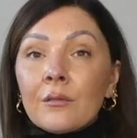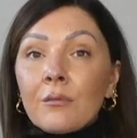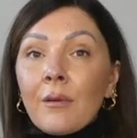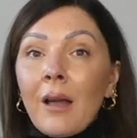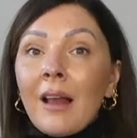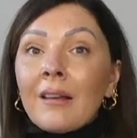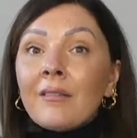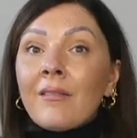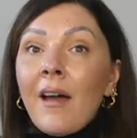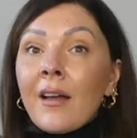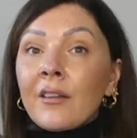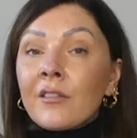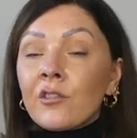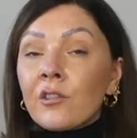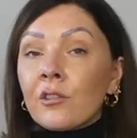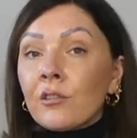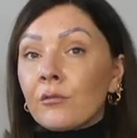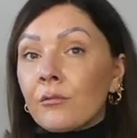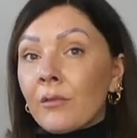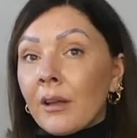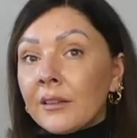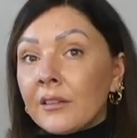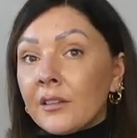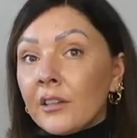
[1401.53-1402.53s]
12,
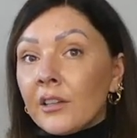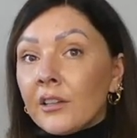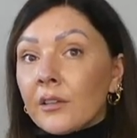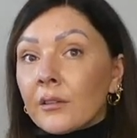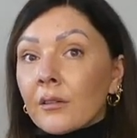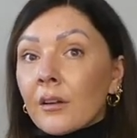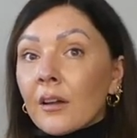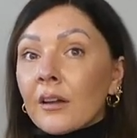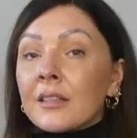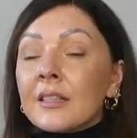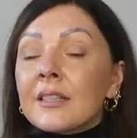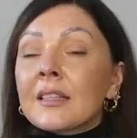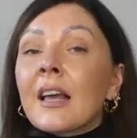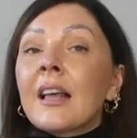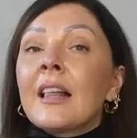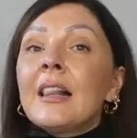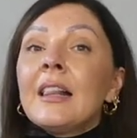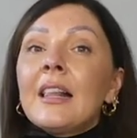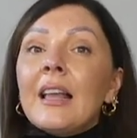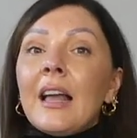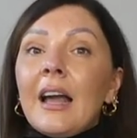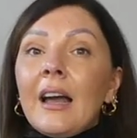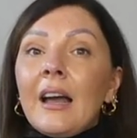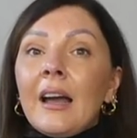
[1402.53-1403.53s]
120 euros,
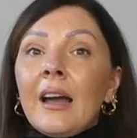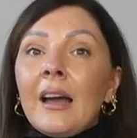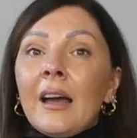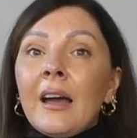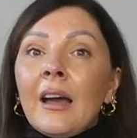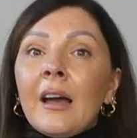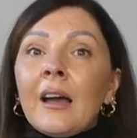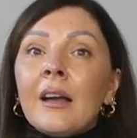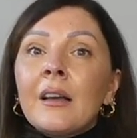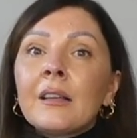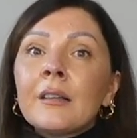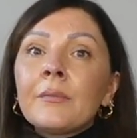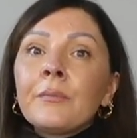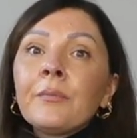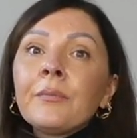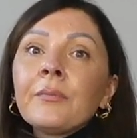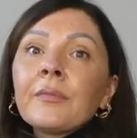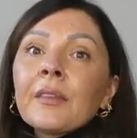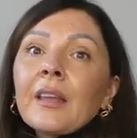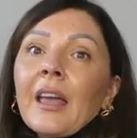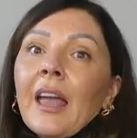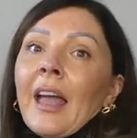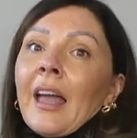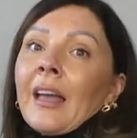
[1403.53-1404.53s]

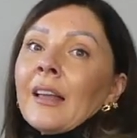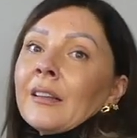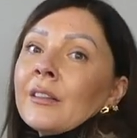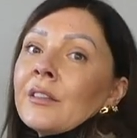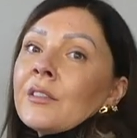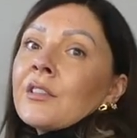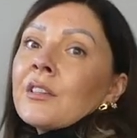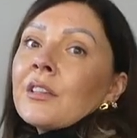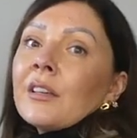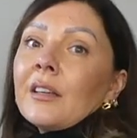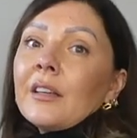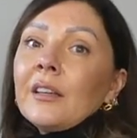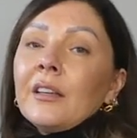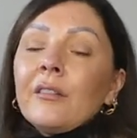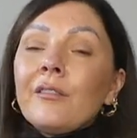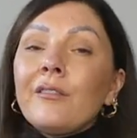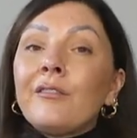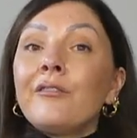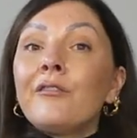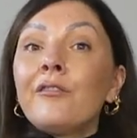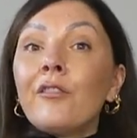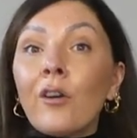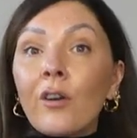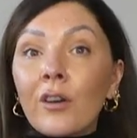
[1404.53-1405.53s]
and
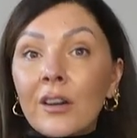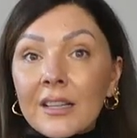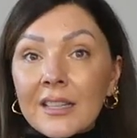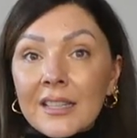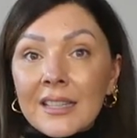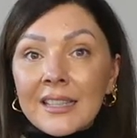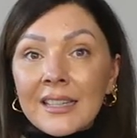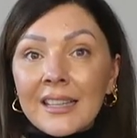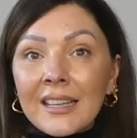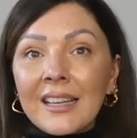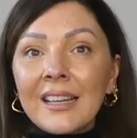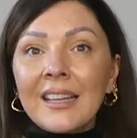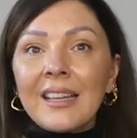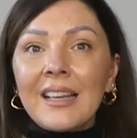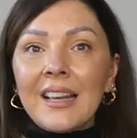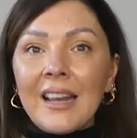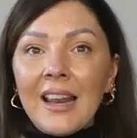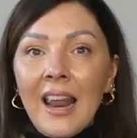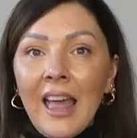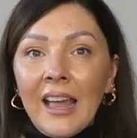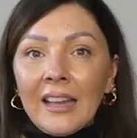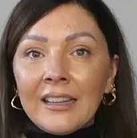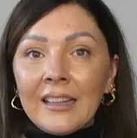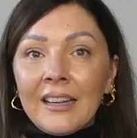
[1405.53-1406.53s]
faux
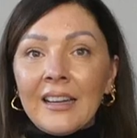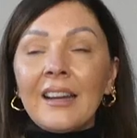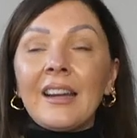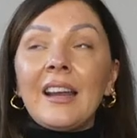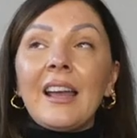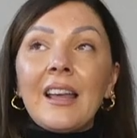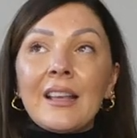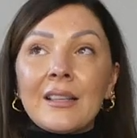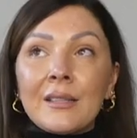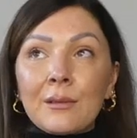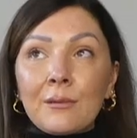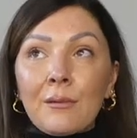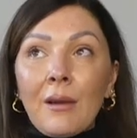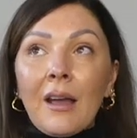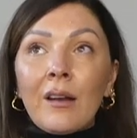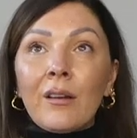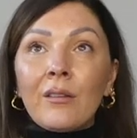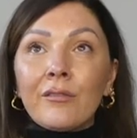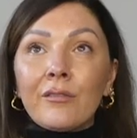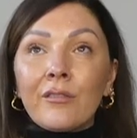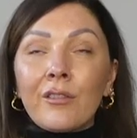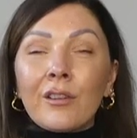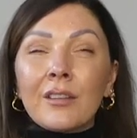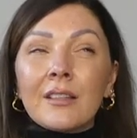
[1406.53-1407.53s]
leather as well,
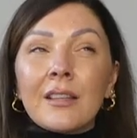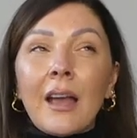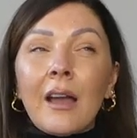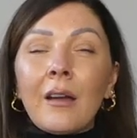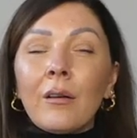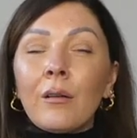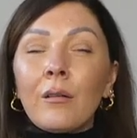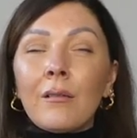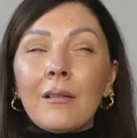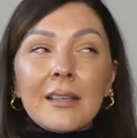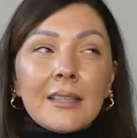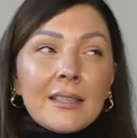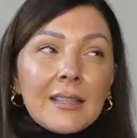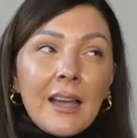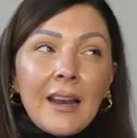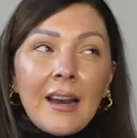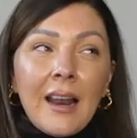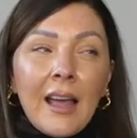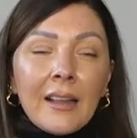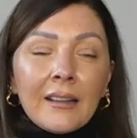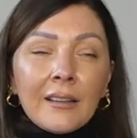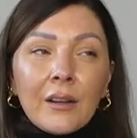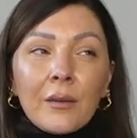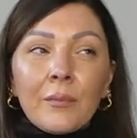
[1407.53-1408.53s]
of course. I always say
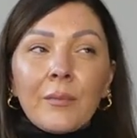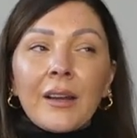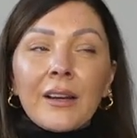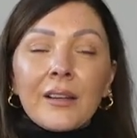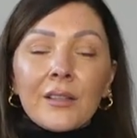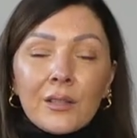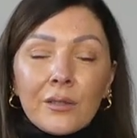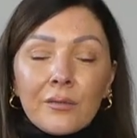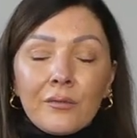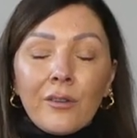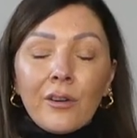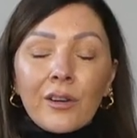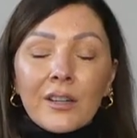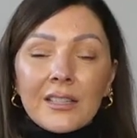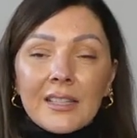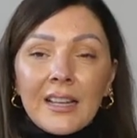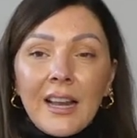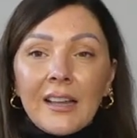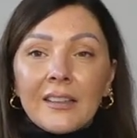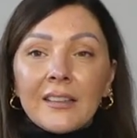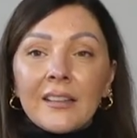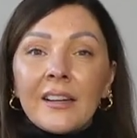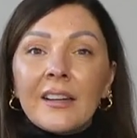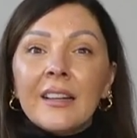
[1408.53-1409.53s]
leather, but it's faux
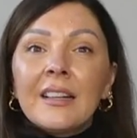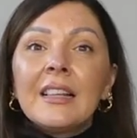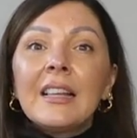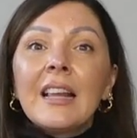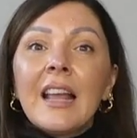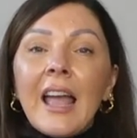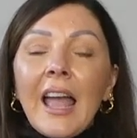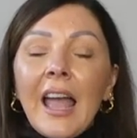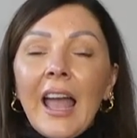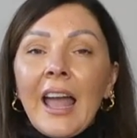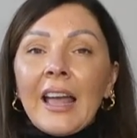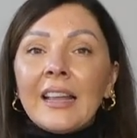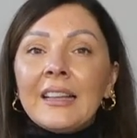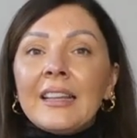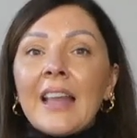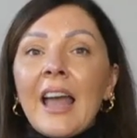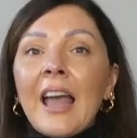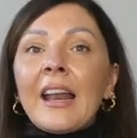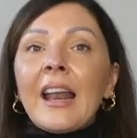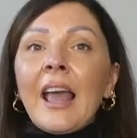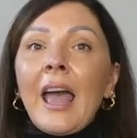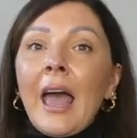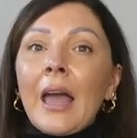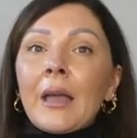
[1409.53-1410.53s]
leather. And
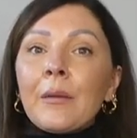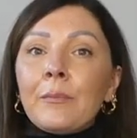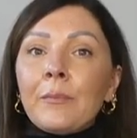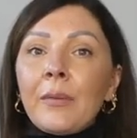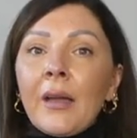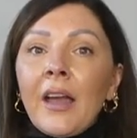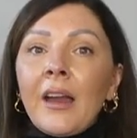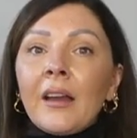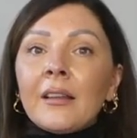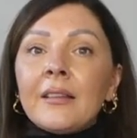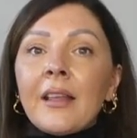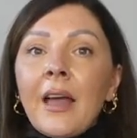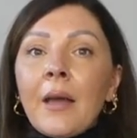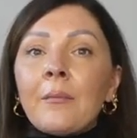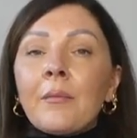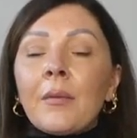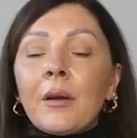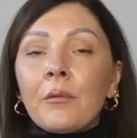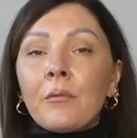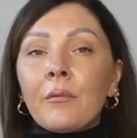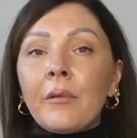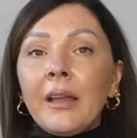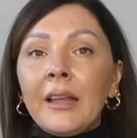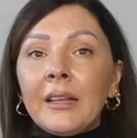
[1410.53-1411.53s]
then I paired
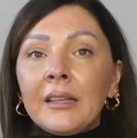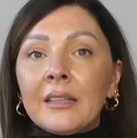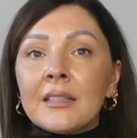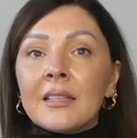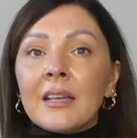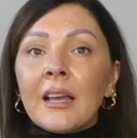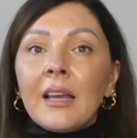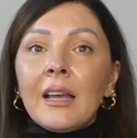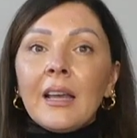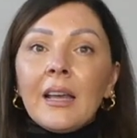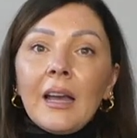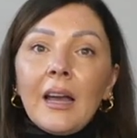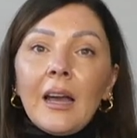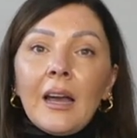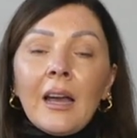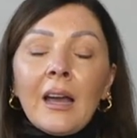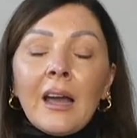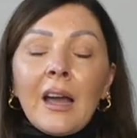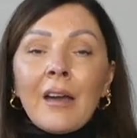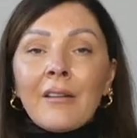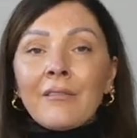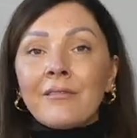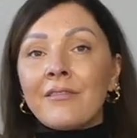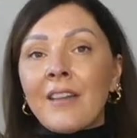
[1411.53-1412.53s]
them with
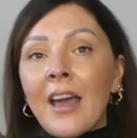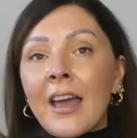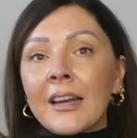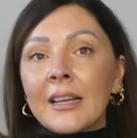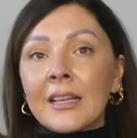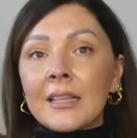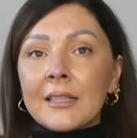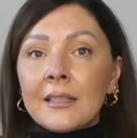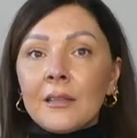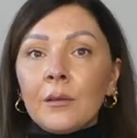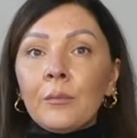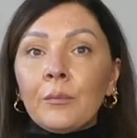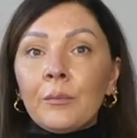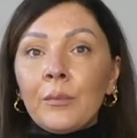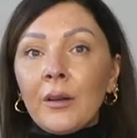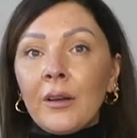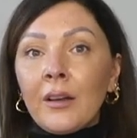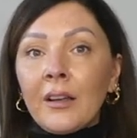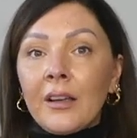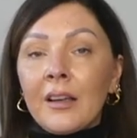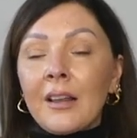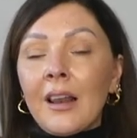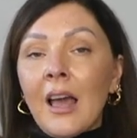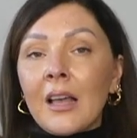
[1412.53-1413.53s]
very
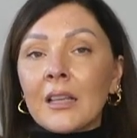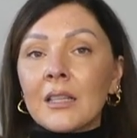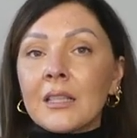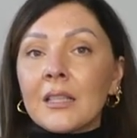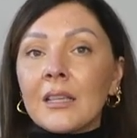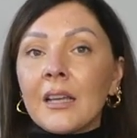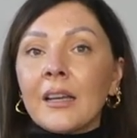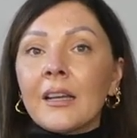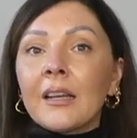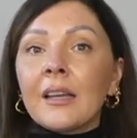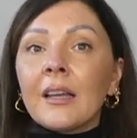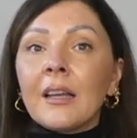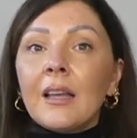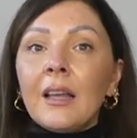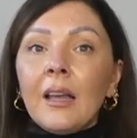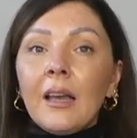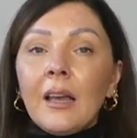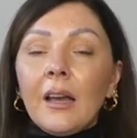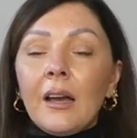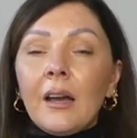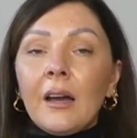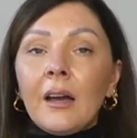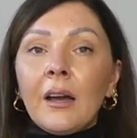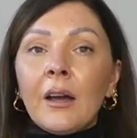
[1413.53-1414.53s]
simple classic
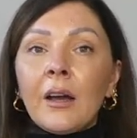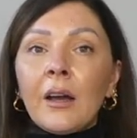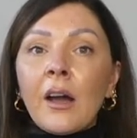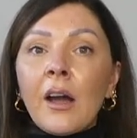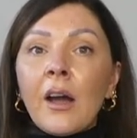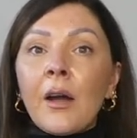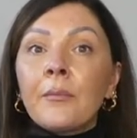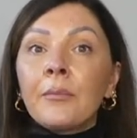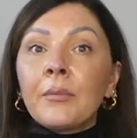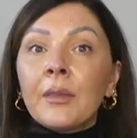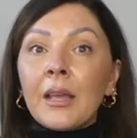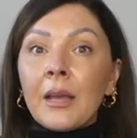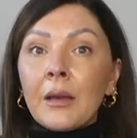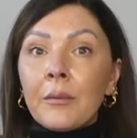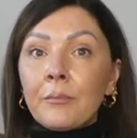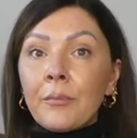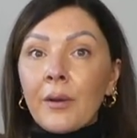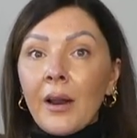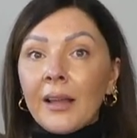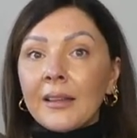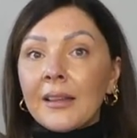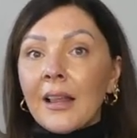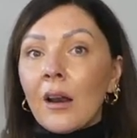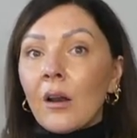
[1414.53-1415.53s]

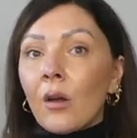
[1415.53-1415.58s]
Prada